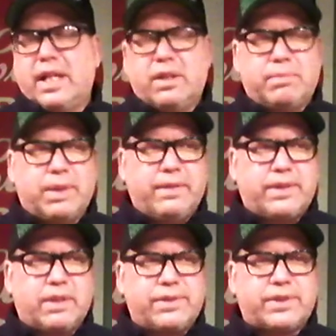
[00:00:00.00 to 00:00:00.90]
I don't believe
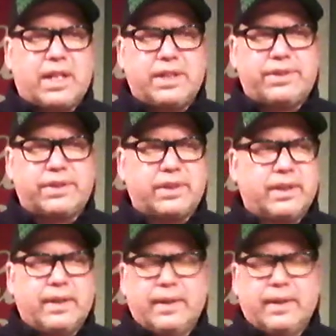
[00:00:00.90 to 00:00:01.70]
that those sites are,